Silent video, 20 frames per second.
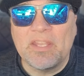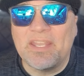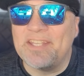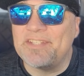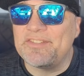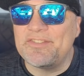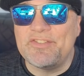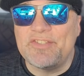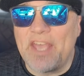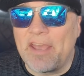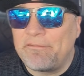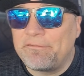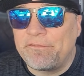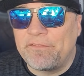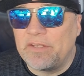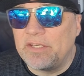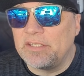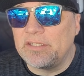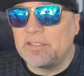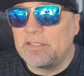It
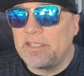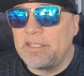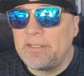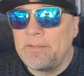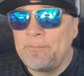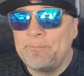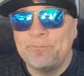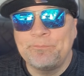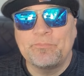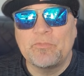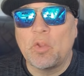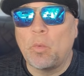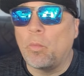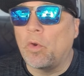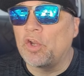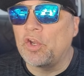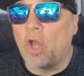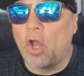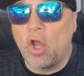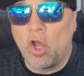definitely
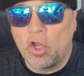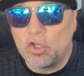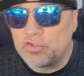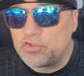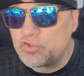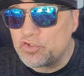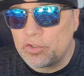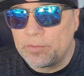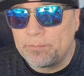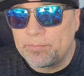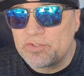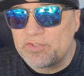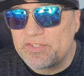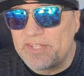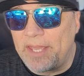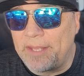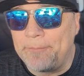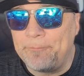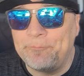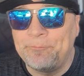
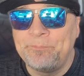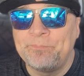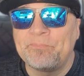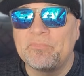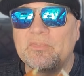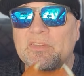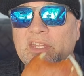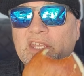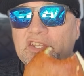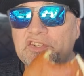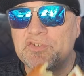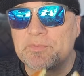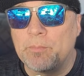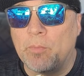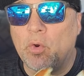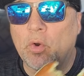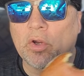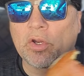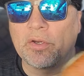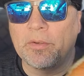100% needs
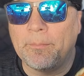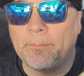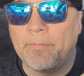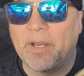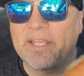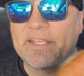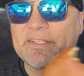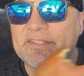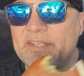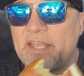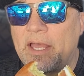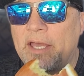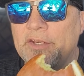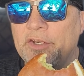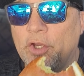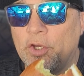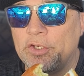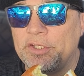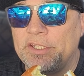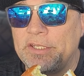more Mike's Hot
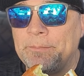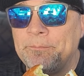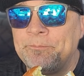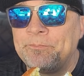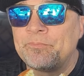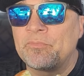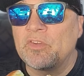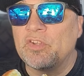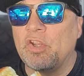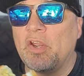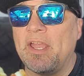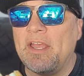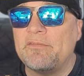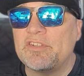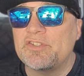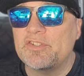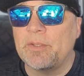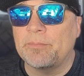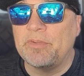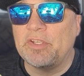Honey. You're
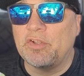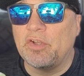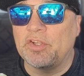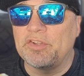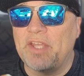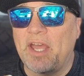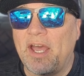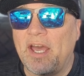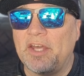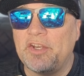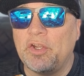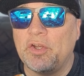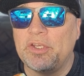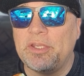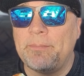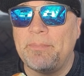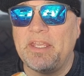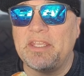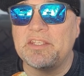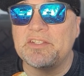having something called the hot
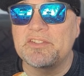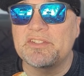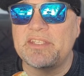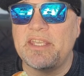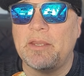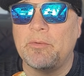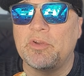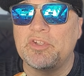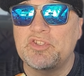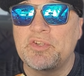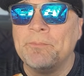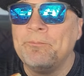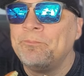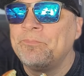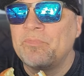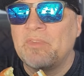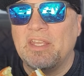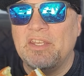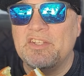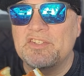honey bacon sandwich,
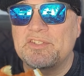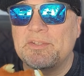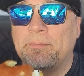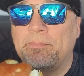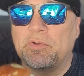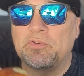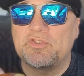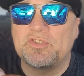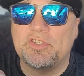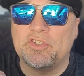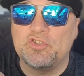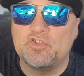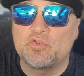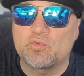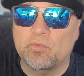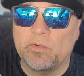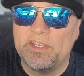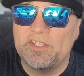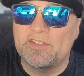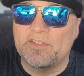and it's supposed to
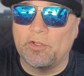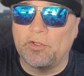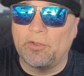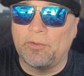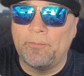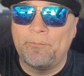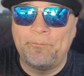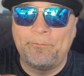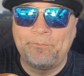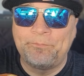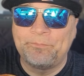drizzle.